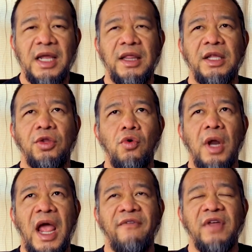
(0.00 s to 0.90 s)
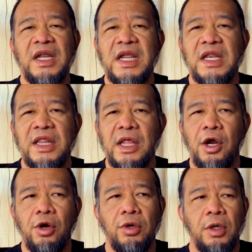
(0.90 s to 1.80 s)
They don't have it in
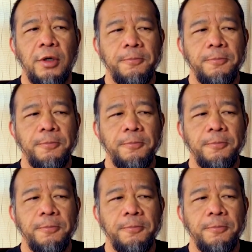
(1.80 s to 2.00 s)
their